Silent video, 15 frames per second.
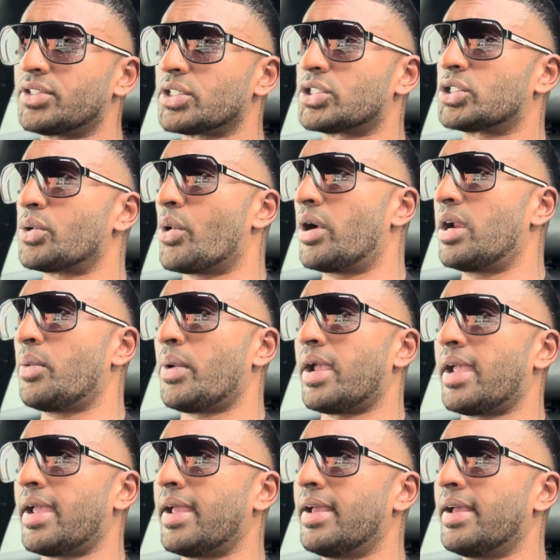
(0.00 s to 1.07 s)
a story
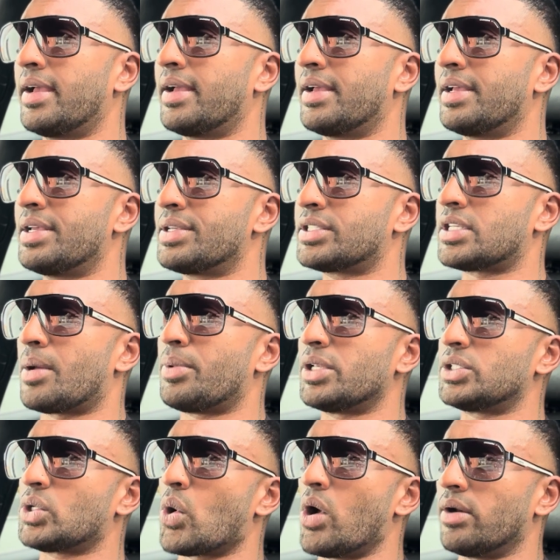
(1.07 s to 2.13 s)
where
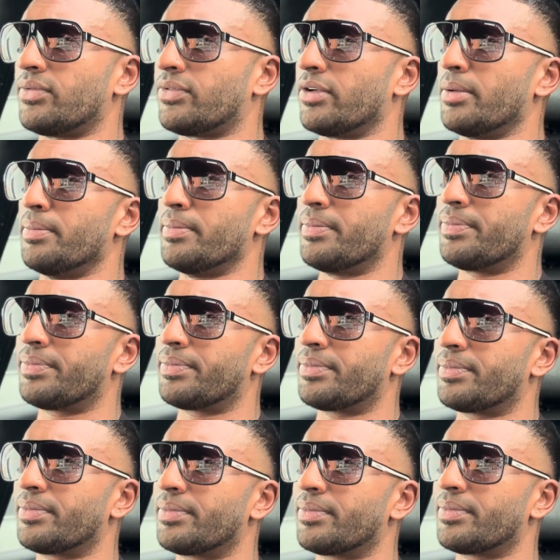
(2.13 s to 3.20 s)
someone's gone from
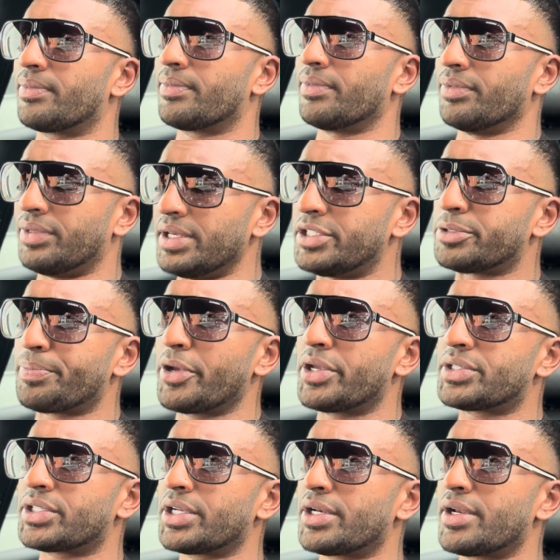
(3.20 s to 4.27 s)
this
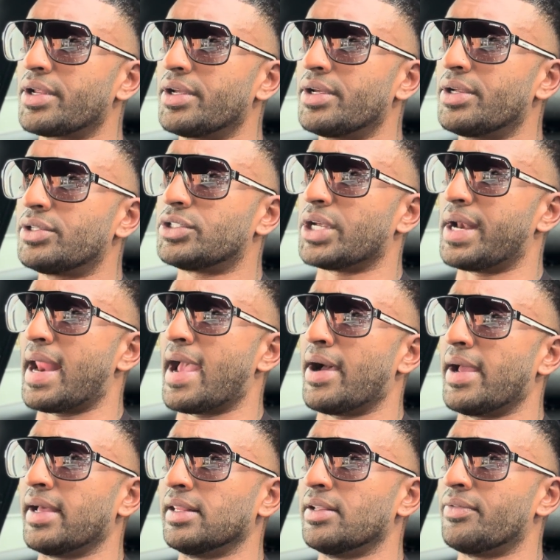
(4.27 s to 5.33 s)
person to now
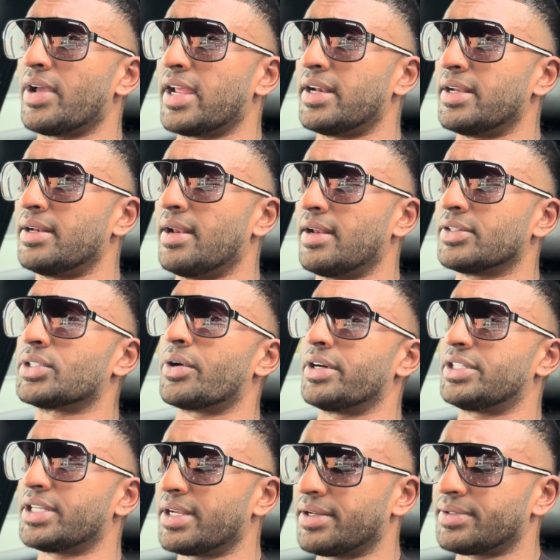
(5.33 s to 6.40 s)

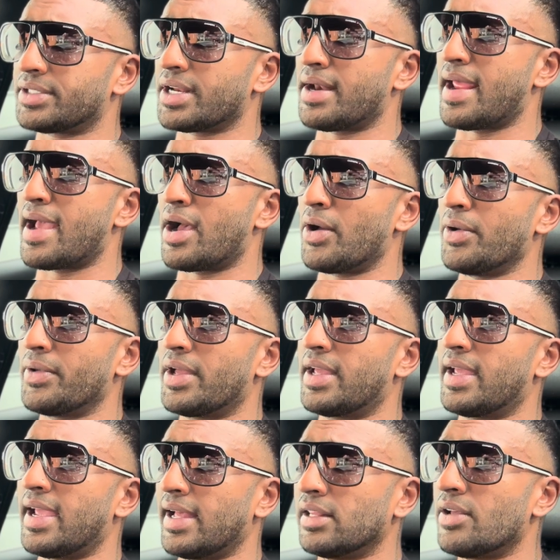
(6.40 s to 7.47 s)
to now
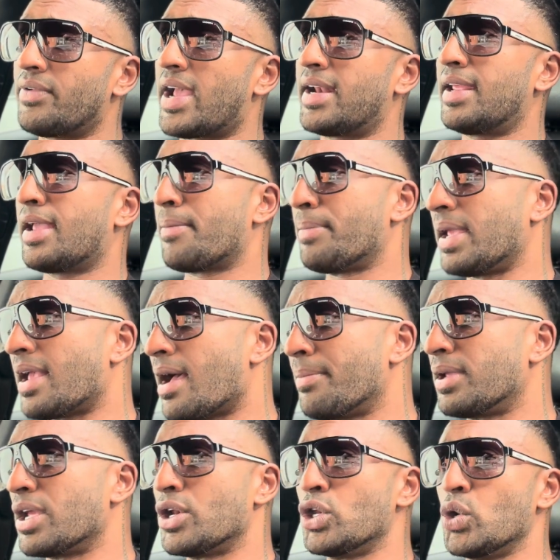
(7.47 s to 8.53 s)
elevating and
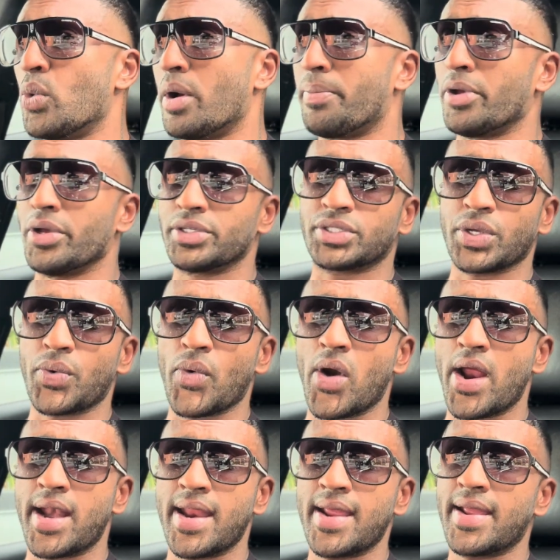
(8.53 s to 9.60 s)
becoming a newer person, right?